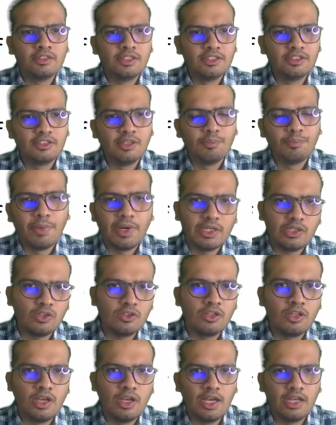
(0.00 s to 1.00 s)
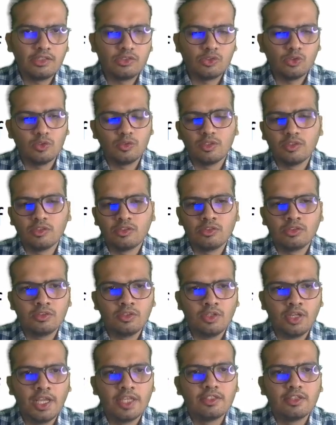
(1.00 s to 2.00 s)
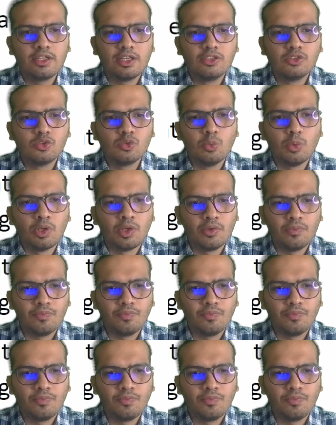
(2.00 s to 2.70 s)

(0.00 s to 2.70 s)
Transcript: its impact on our choices as a consumer.